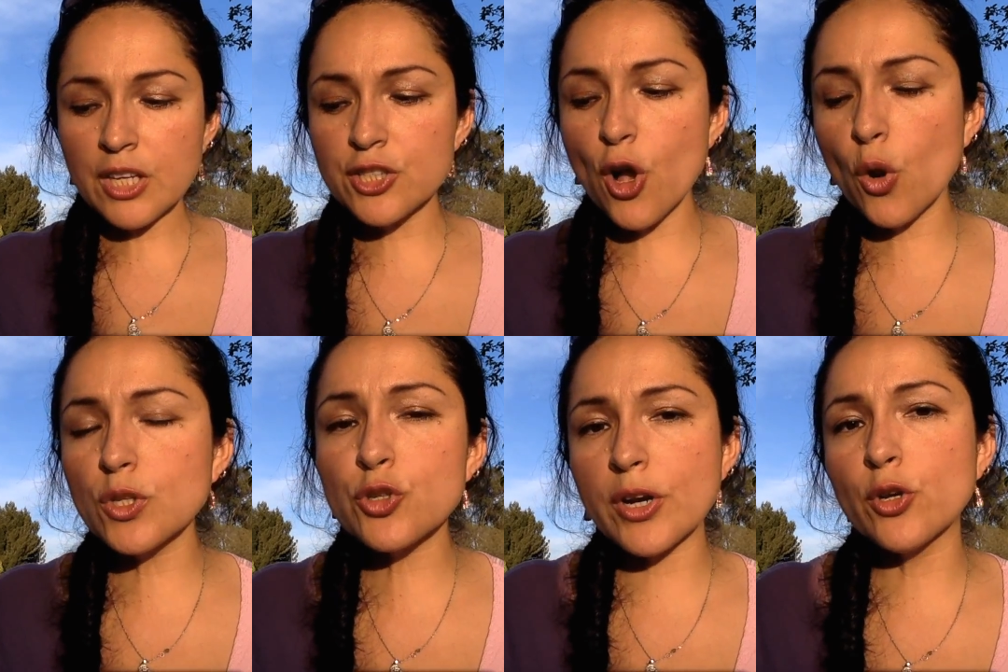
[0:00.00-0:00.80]
So
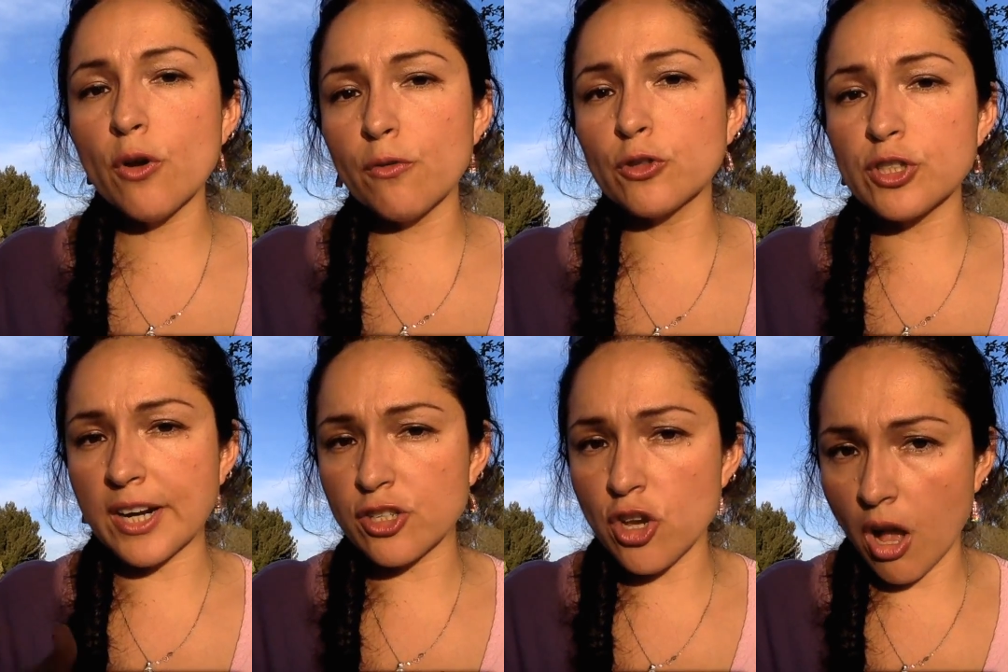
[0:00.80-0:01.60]
always try to go for
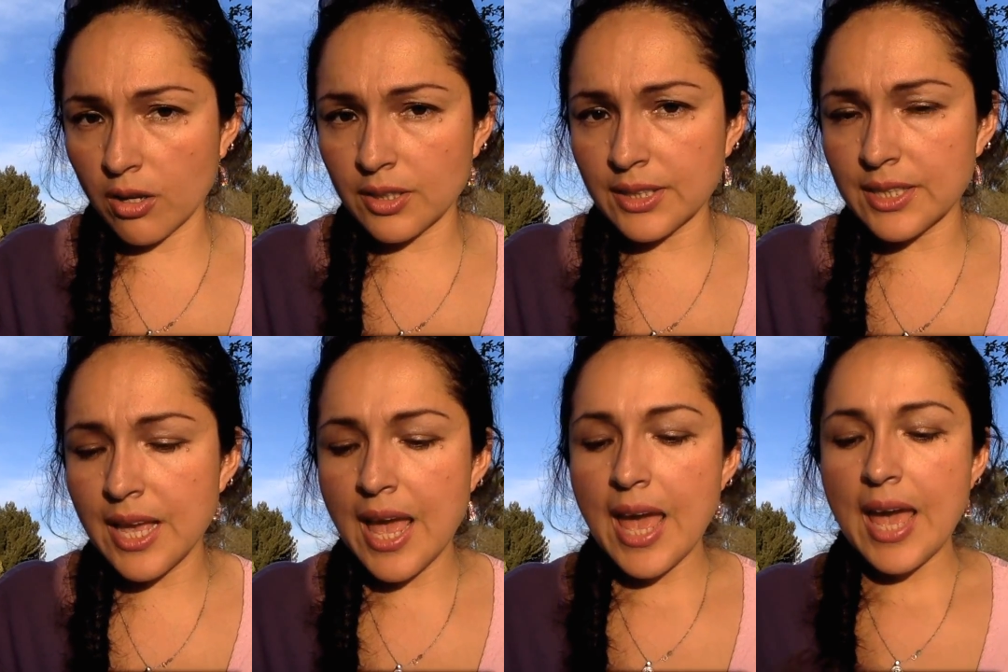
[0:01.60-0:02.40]
dark chocolate.
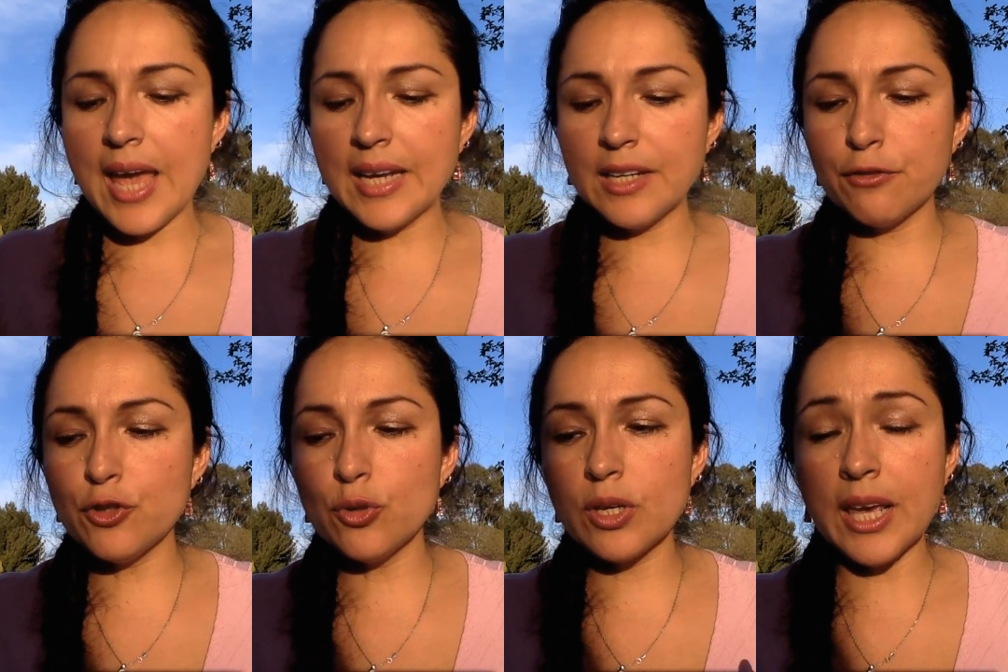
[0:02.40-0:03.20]
And if
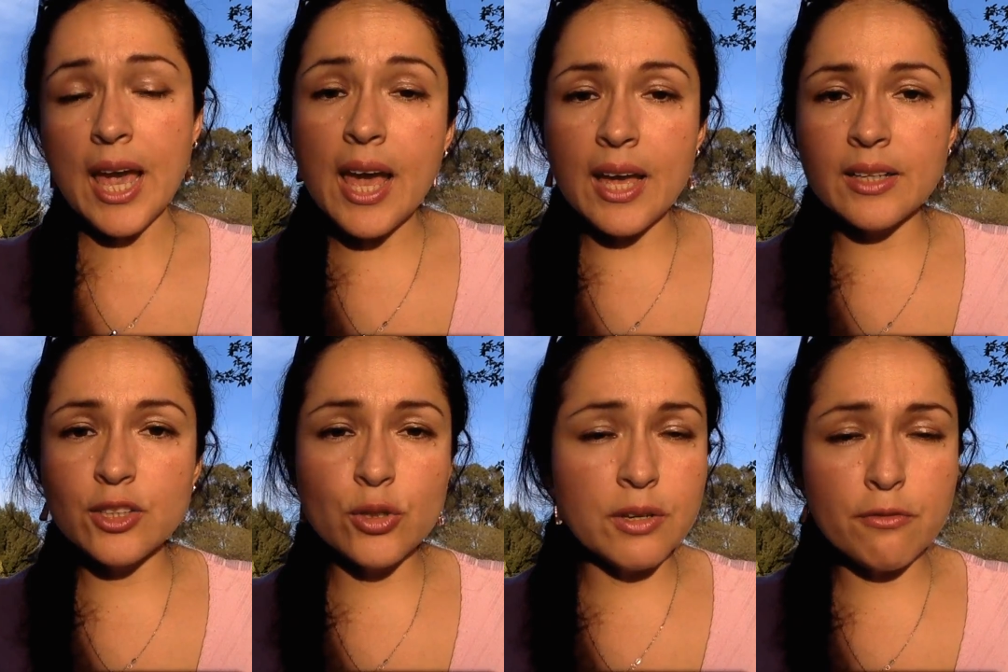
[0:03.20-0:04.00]
you can
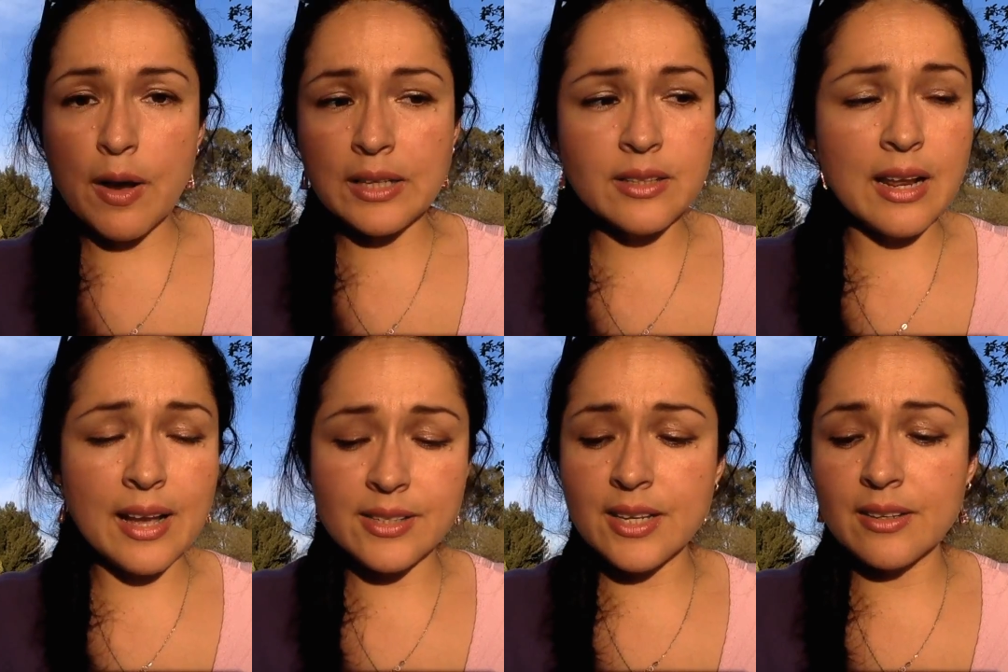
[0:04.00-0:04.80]
find, like
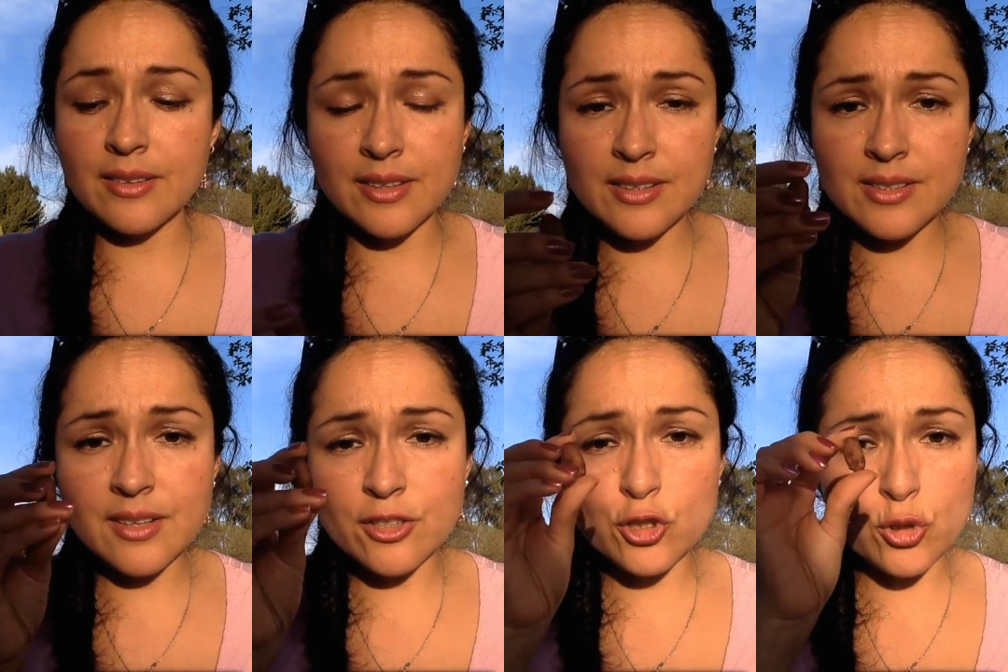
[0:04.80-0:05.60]
I said, these
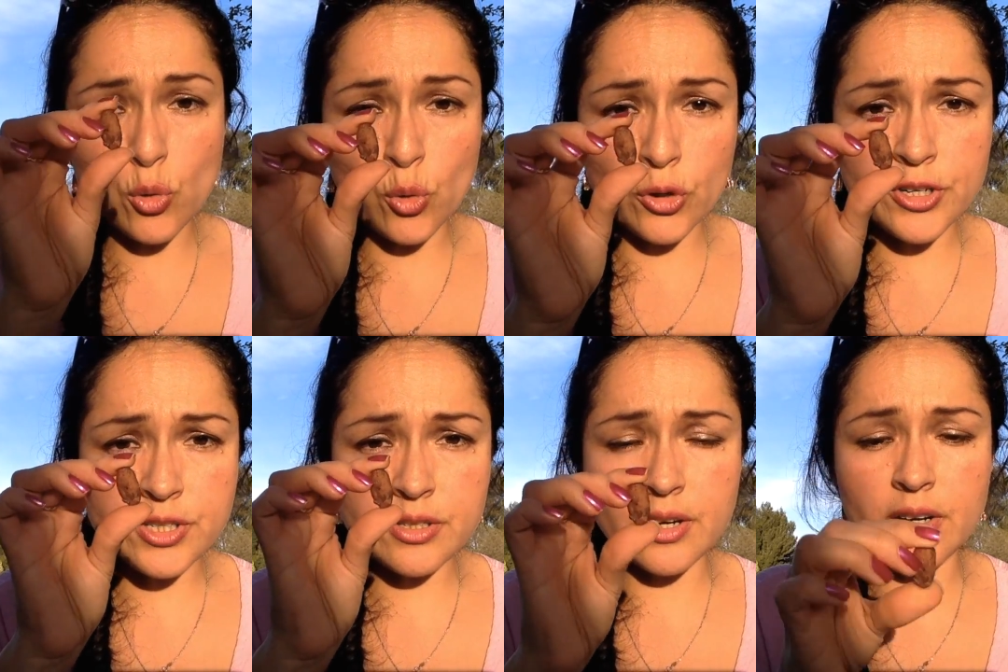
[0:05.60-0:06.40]
are the stores
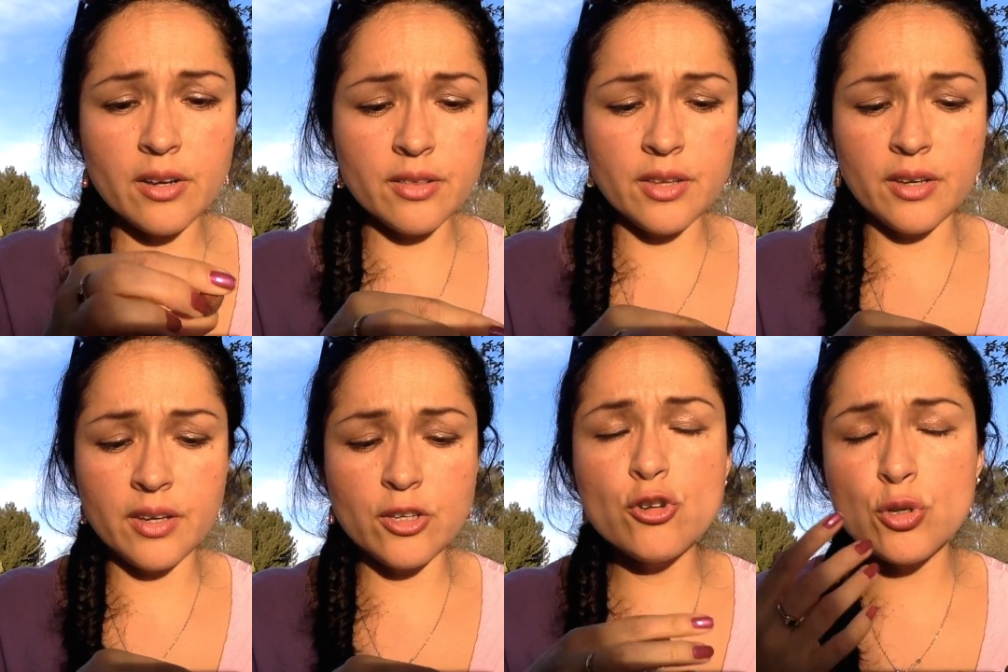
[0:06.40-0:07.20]
that
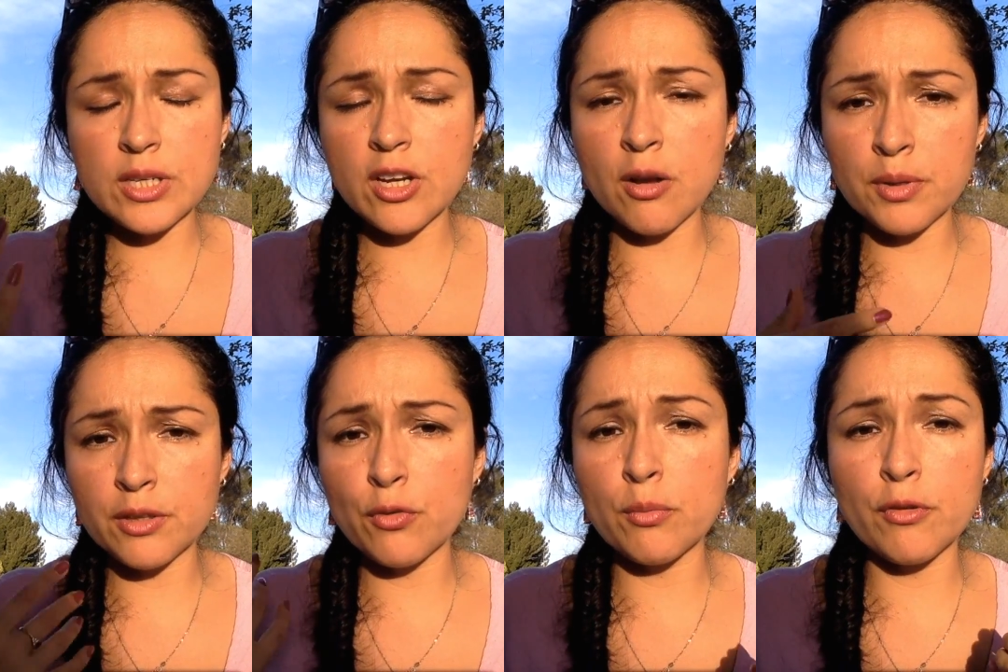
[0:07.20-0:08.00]
they usually come in
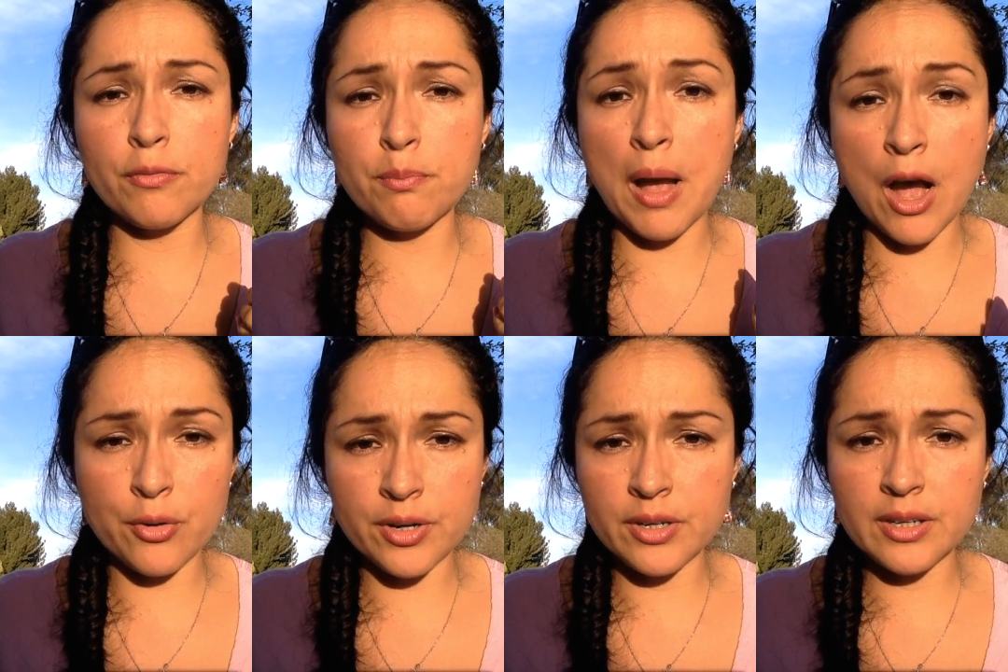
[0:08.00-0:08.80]
the form of
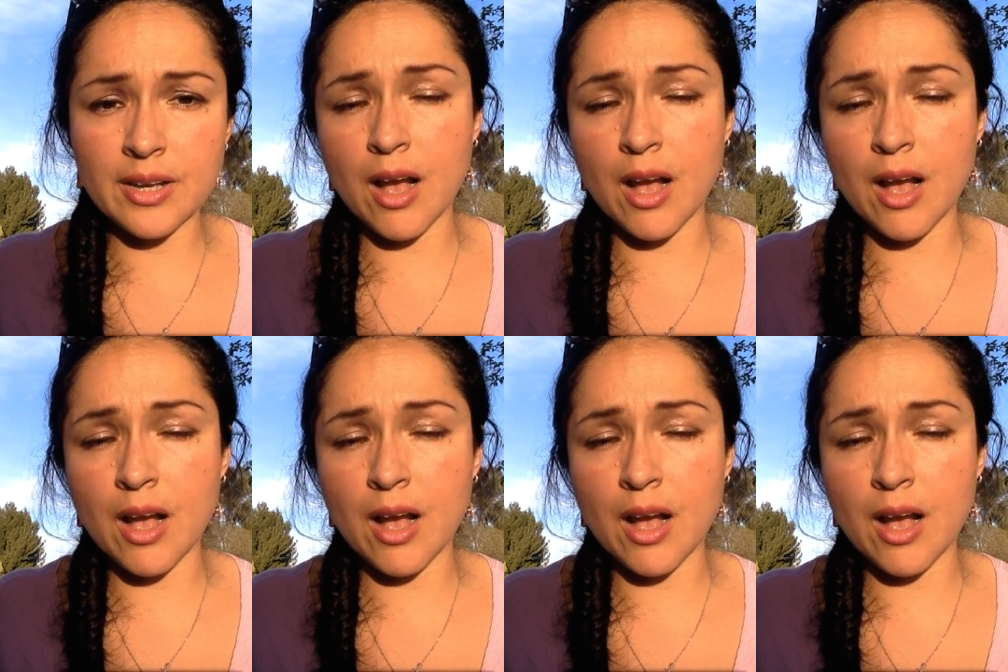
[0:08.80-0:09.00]
powder,